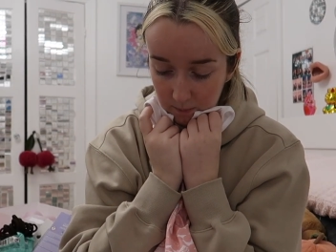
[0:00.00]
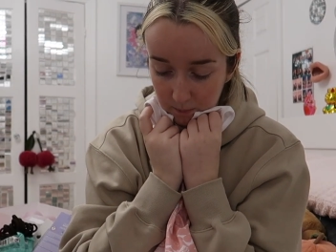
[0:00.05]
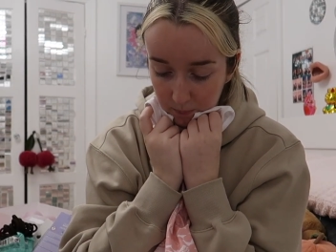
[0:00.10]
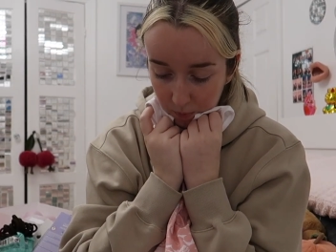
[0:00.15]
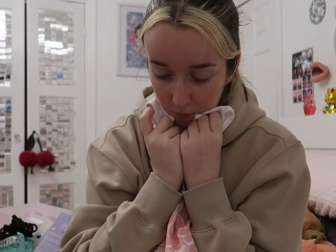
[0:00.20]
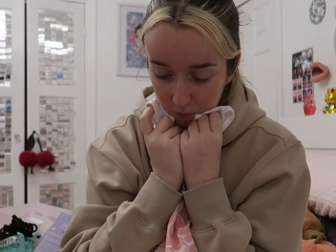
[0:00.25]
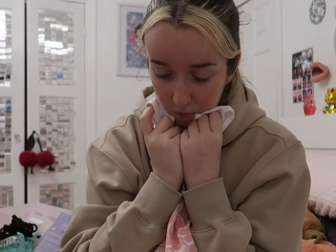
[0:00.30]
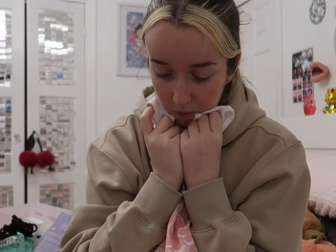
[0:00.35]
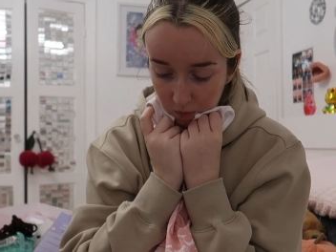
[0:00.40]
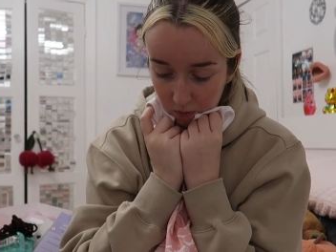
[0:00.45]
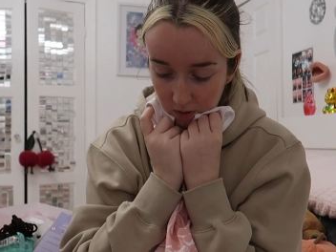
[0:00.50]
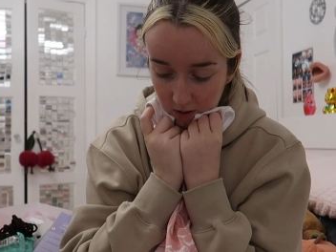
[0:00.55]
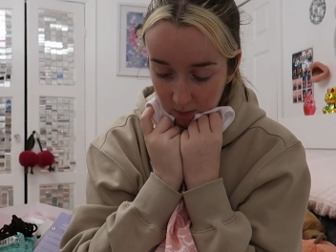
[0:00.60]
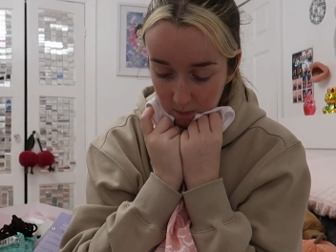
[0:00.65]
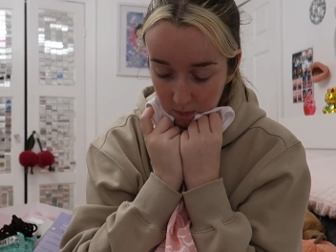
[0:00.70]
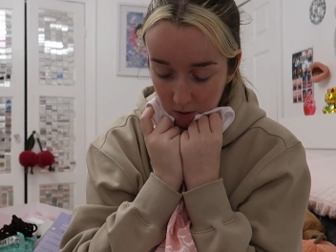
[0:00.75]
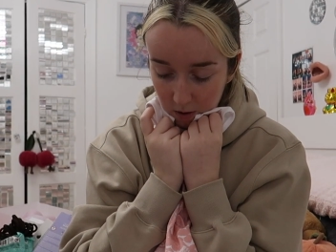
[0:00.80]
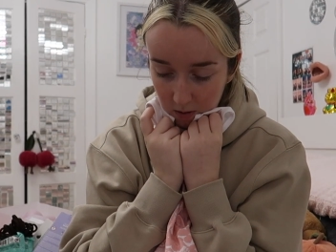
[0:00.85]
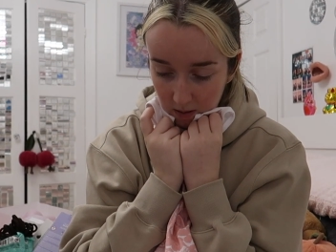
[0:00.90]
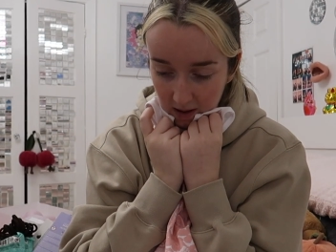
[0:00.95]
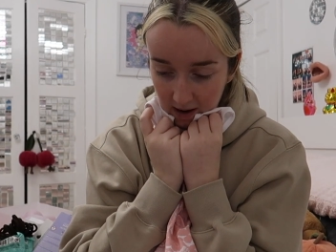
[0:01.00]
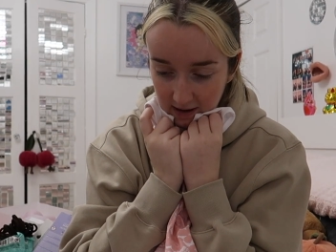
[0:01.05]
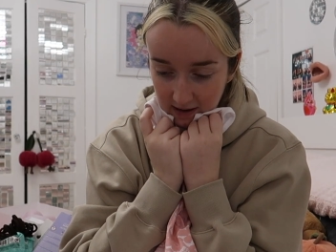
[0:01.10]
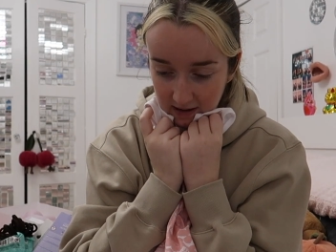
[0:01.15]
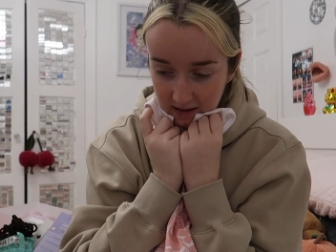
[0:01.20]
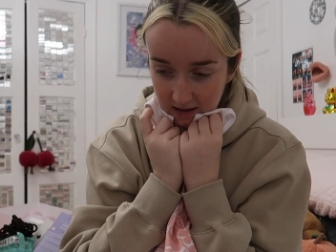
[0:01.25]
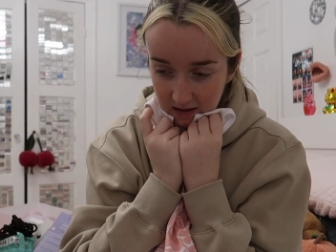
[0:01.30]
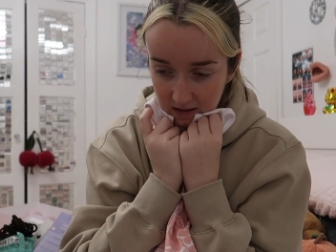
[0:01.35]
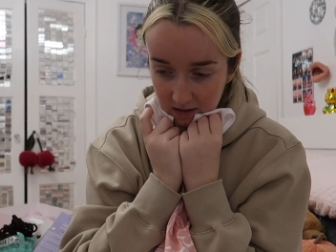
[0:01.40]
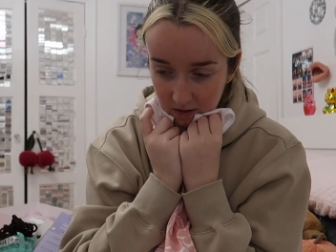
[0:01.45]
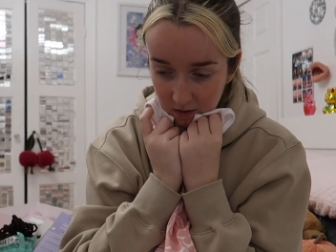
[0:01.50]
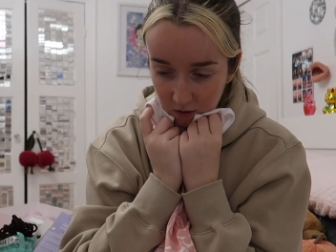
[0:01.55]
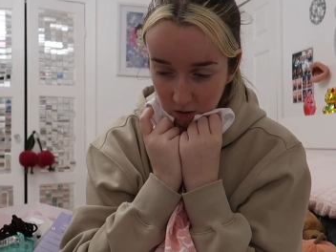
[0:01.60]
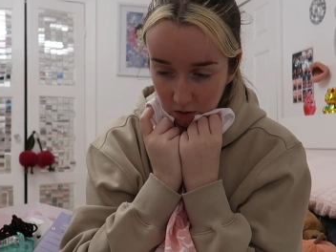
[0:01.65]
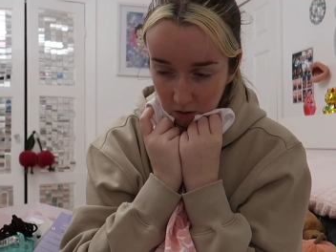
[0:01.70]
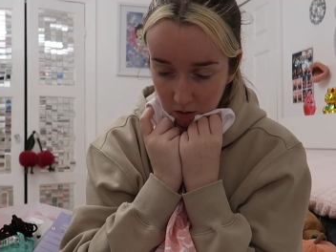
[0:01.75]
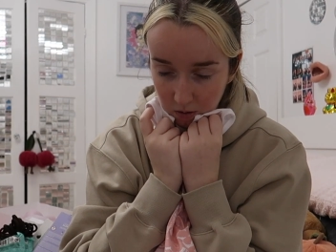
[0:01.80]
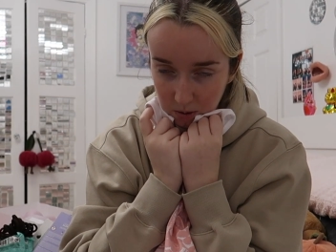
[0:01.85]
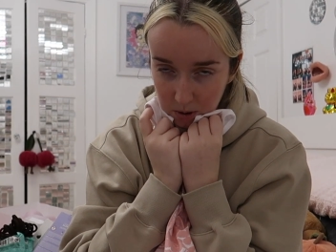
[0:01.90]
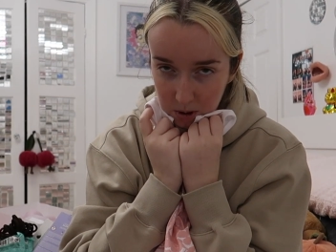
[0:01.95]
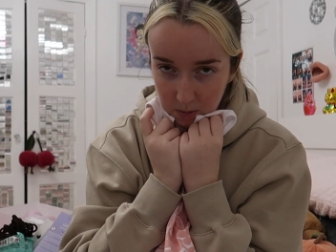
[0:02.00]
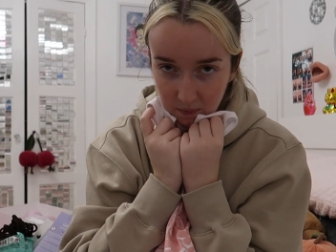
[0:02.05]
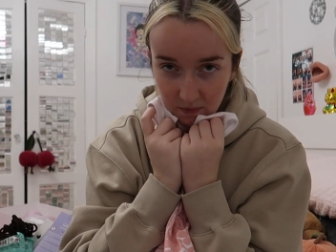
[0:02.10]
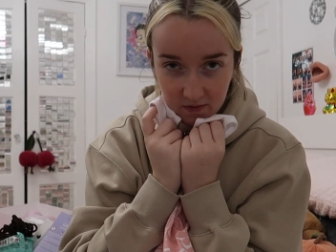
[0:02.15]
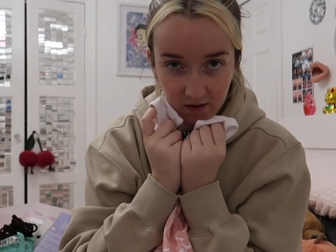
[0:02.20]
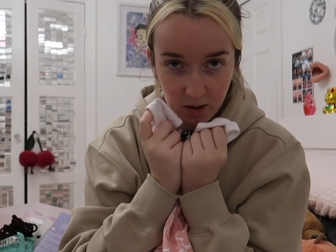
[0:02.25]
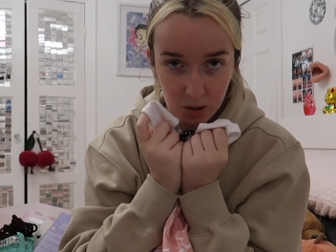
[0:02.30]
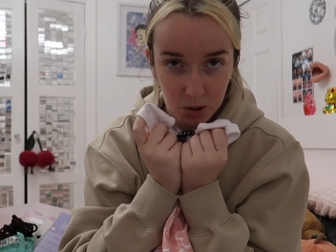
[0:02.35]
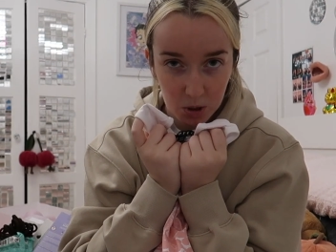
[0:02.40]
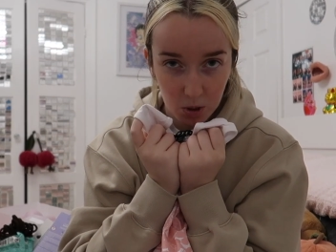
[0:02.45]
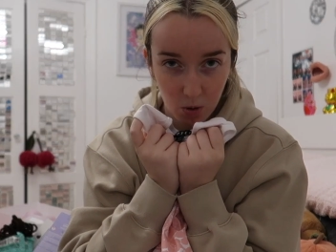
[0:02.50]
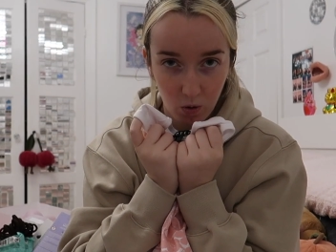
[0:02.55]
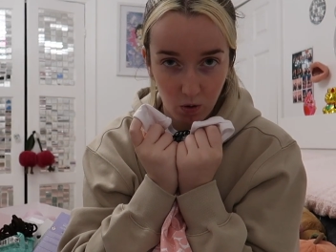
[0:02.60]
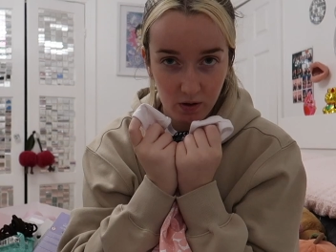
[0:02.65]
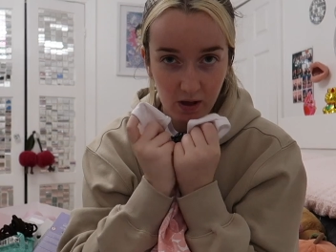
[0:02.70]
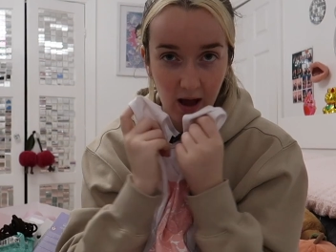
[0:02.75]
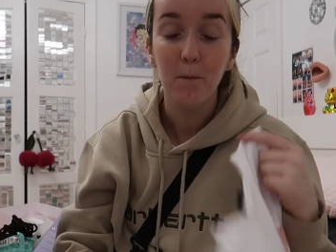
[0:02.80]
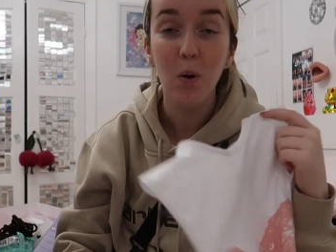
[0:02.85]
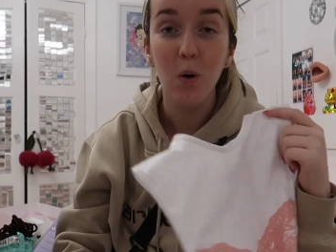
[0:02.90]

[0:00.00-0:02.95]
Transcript: But I'm not like 100% sure yet.